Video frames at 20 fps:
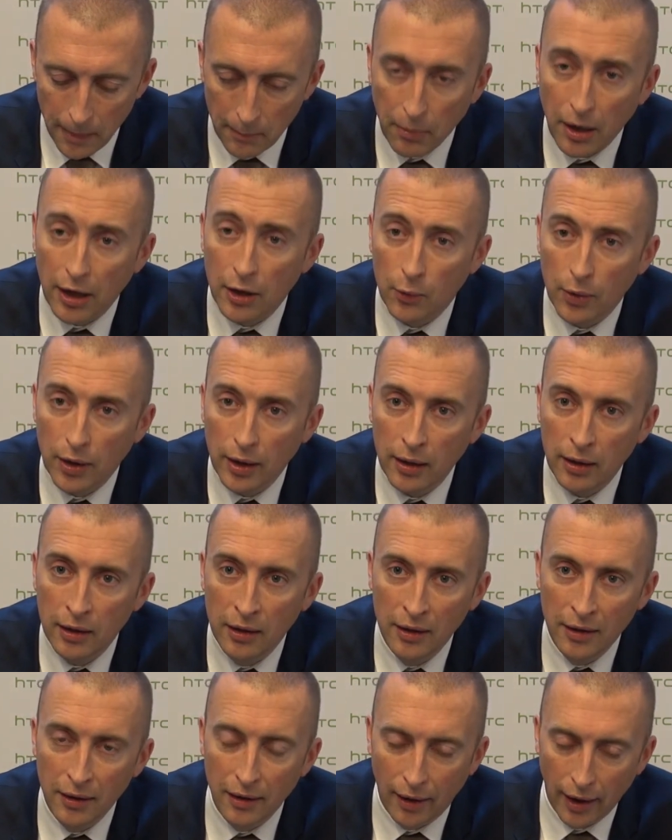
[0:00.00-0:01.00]
by the way,
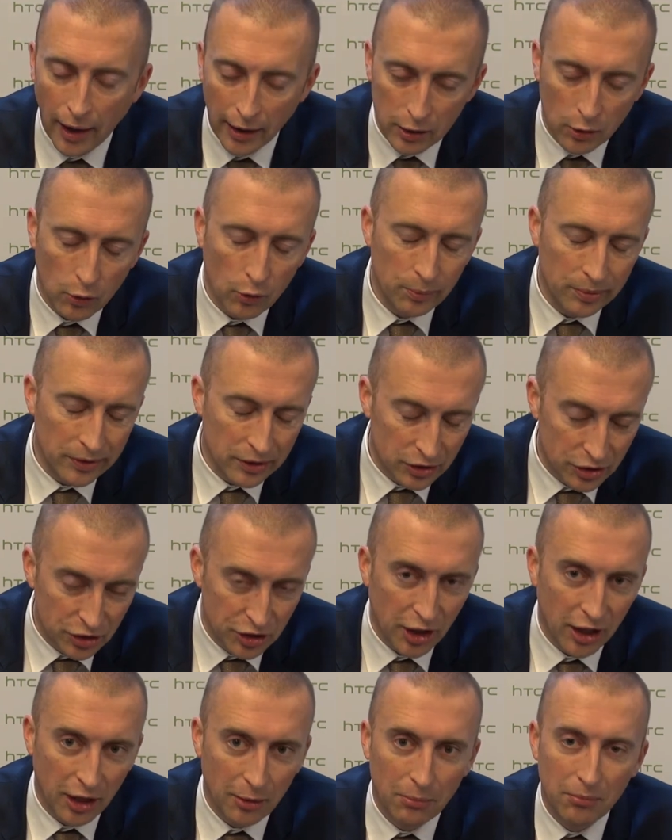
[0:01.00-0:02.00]
and it would be a
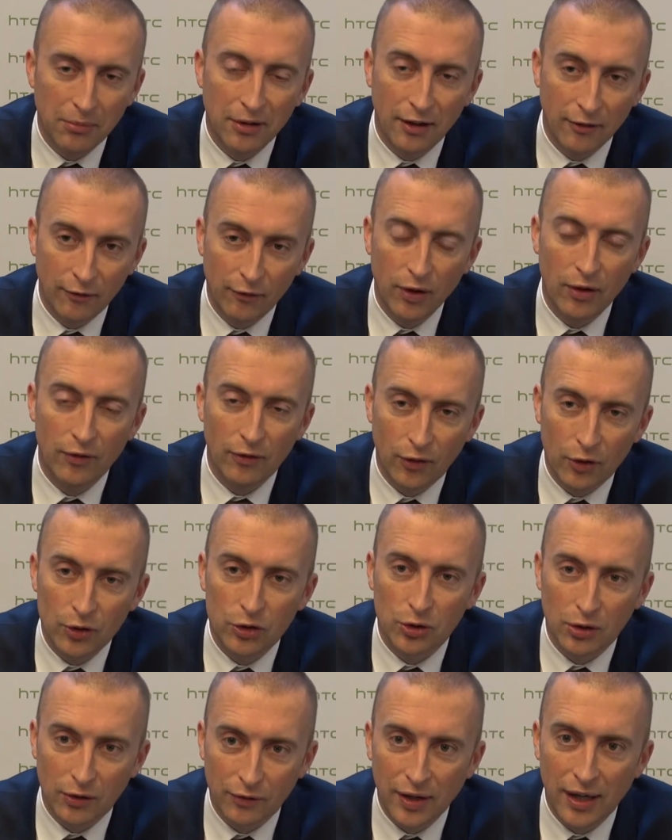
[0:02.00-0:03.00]
shame if we
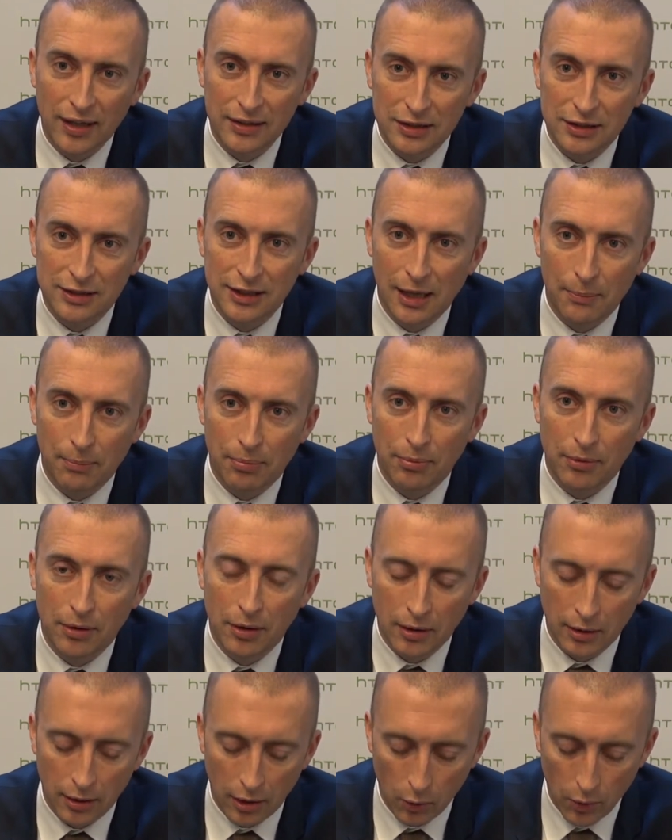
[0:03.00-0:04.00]
sort of had to step
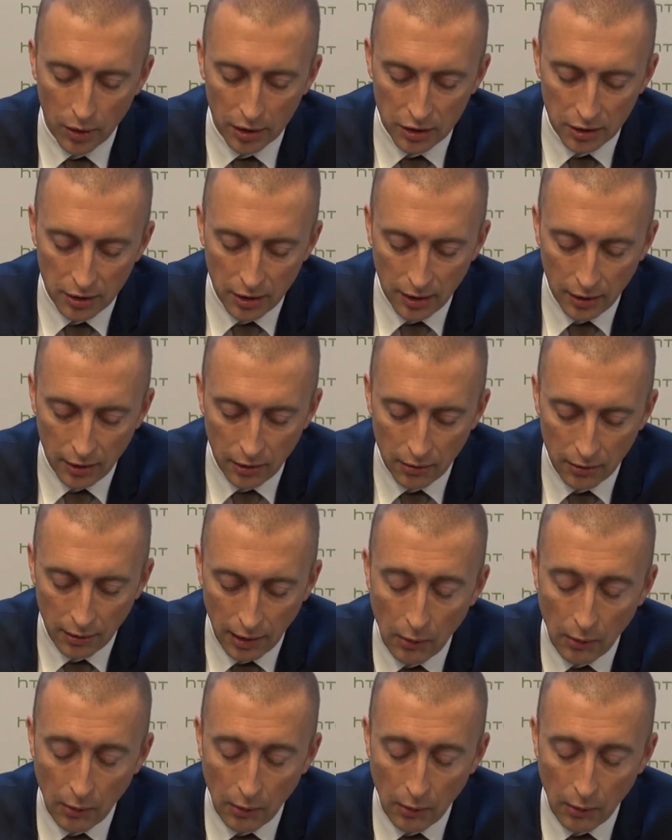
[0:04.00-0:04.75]
away today.